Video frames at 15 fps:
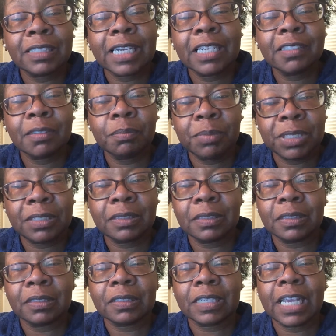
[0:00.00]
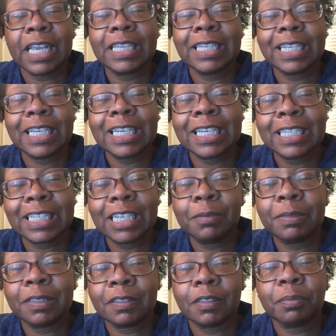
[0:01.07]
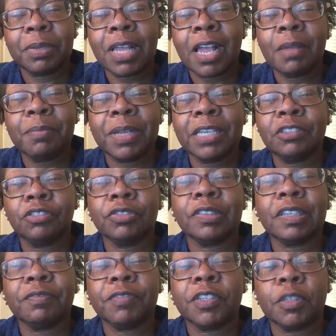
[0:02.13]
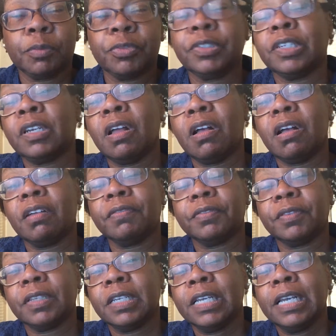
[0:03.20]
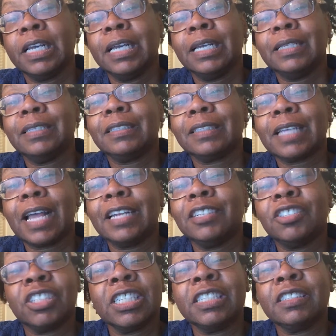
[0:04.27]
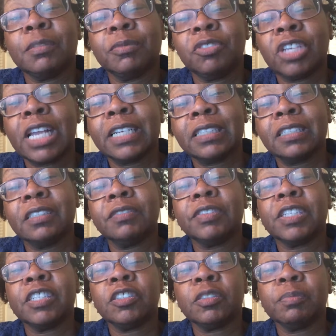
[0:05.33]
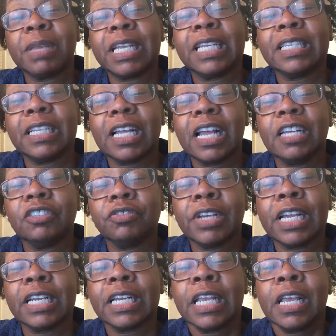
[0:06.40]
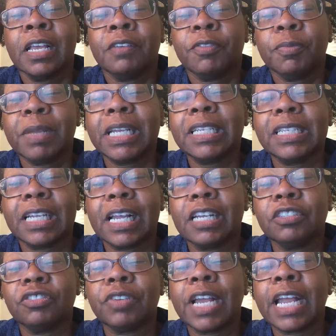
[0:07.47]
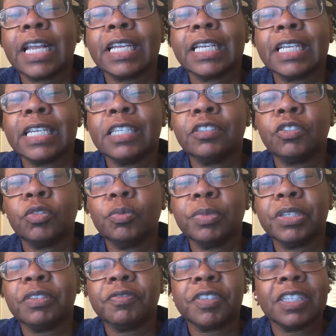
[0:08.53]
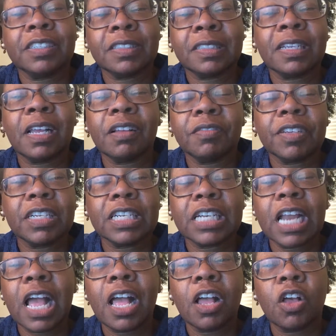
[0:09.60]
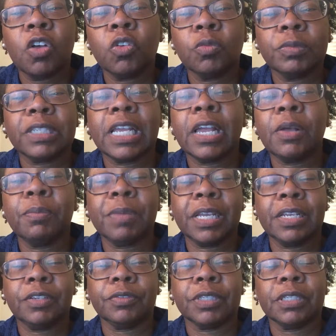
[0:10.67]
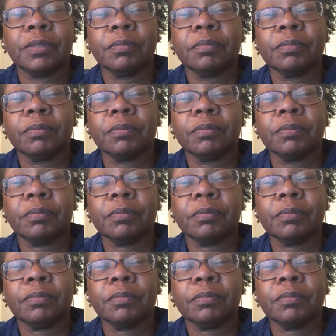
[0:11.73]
stays in business and the inn keeps the supply of pastries at 50% off. The Scottish Inn's objective is making the contract is to benefit itself, not Hometown Bakery.